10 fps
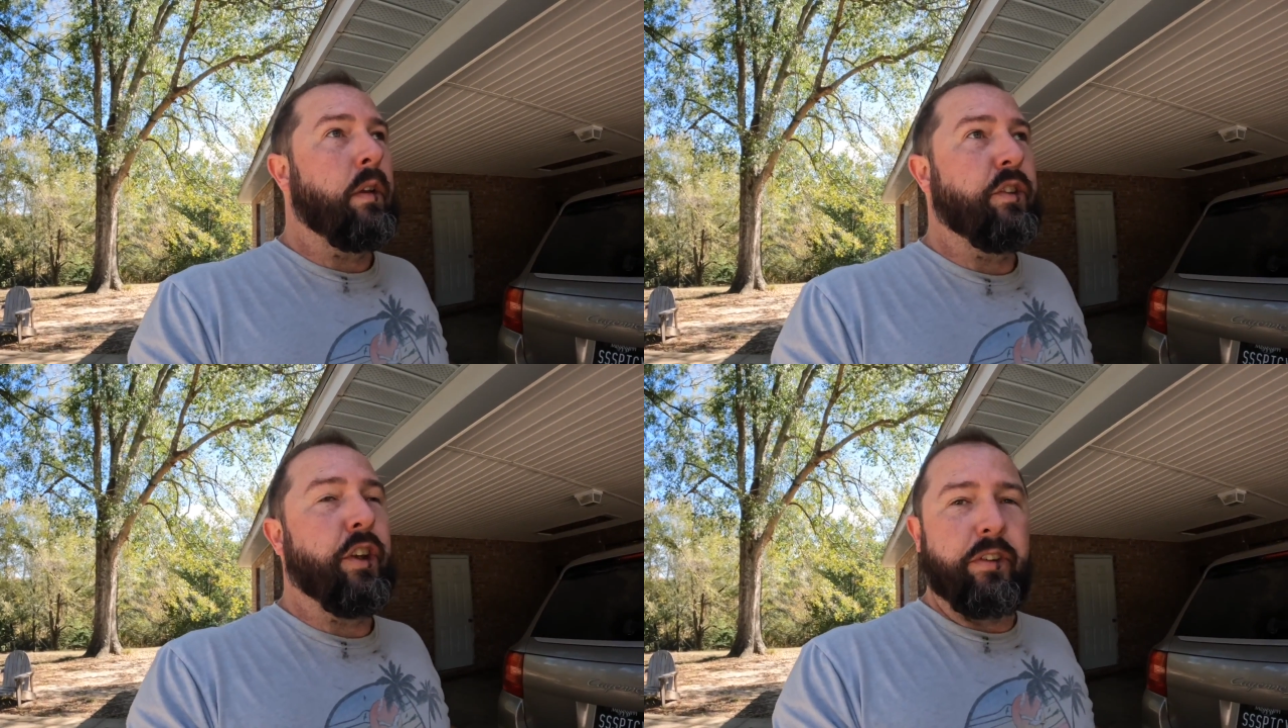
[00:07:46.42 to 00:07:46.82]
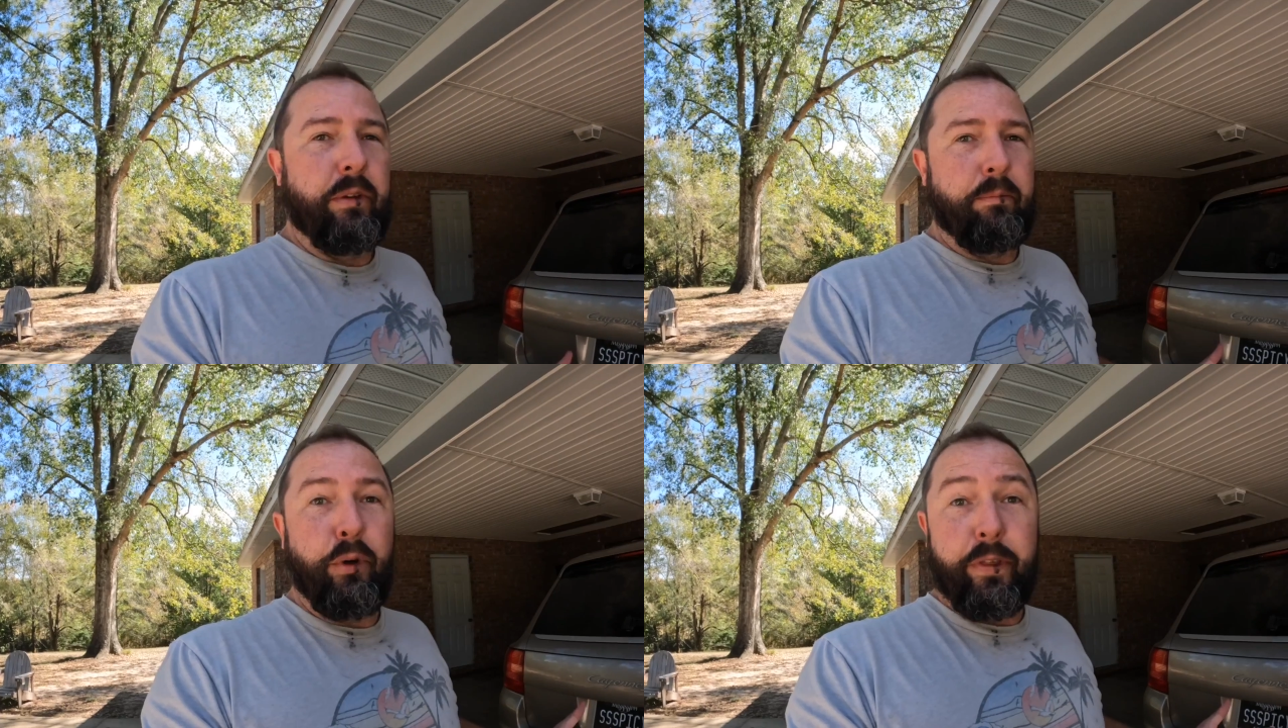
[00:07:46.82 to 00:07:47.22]

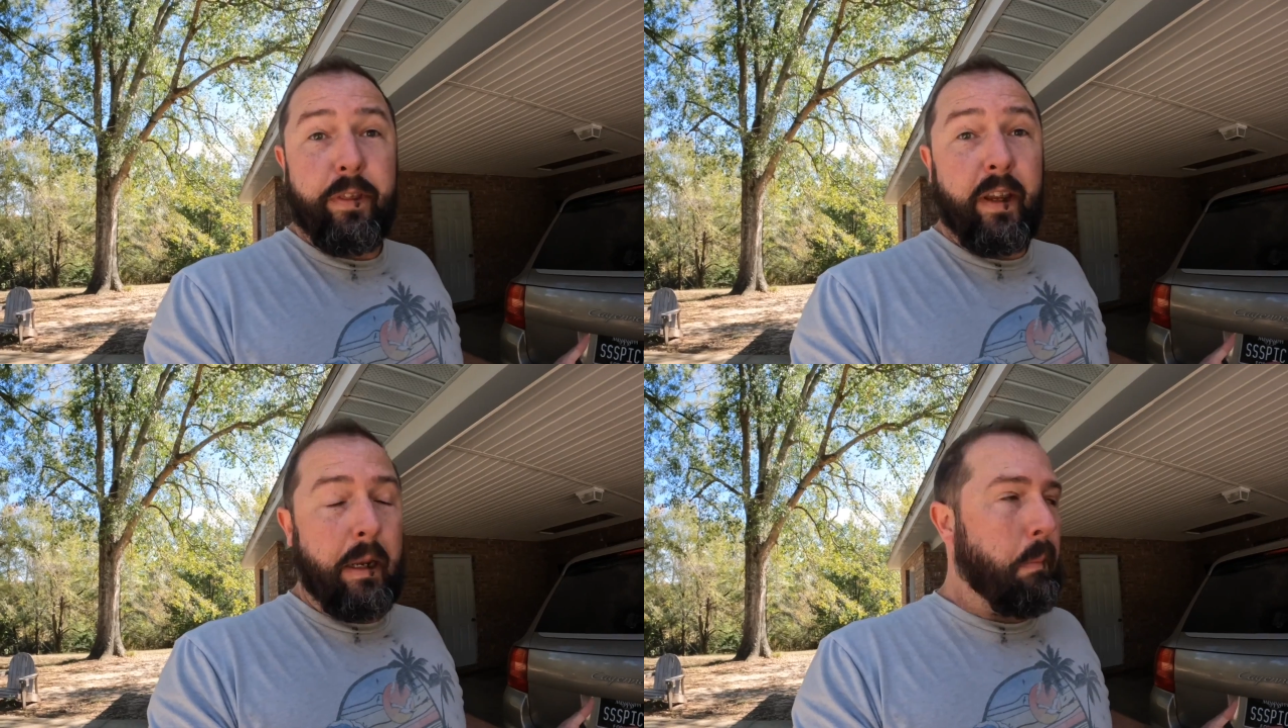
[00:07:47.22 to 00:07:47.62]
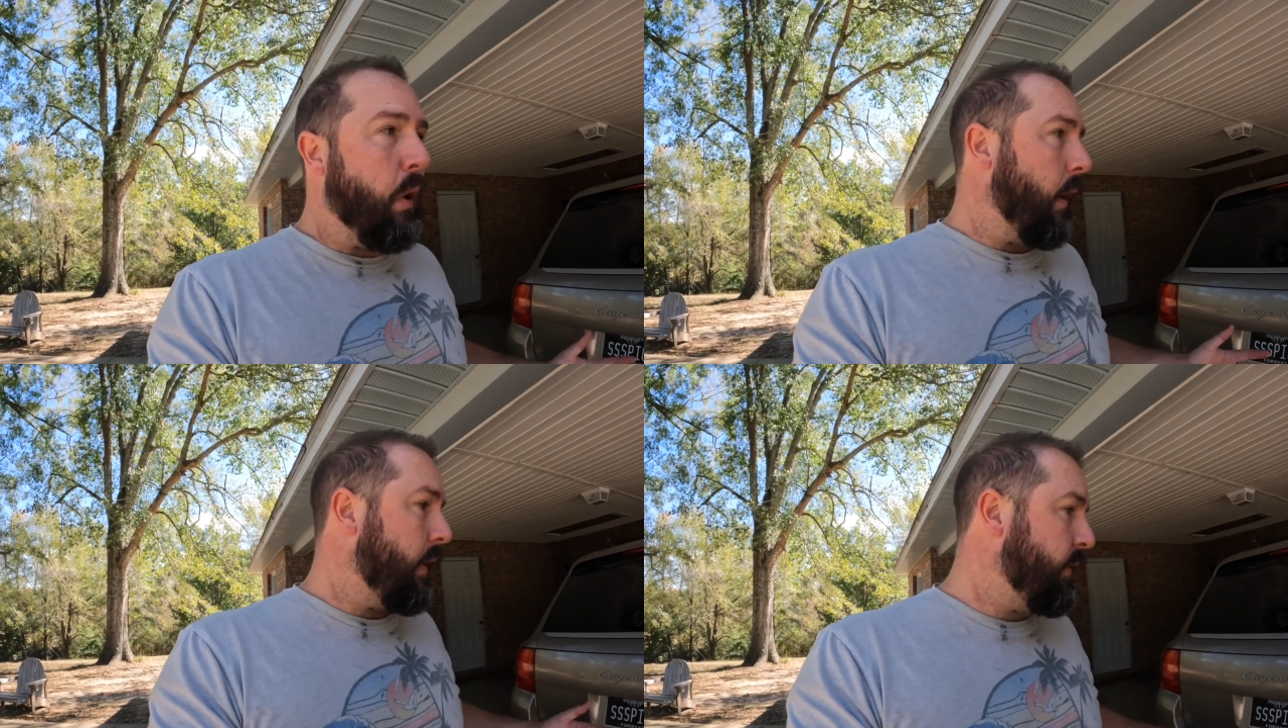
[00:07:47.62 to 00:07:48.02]
doesn't put the thing in
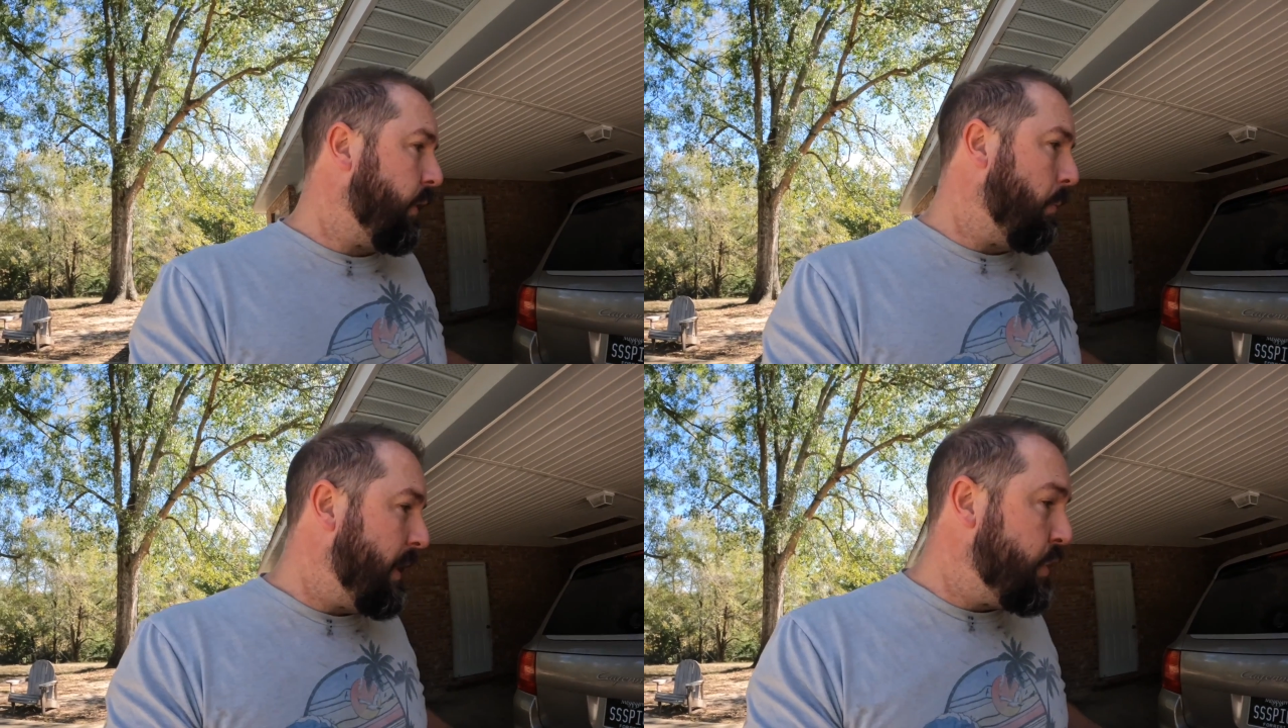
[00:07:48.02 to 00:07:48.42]
park. So be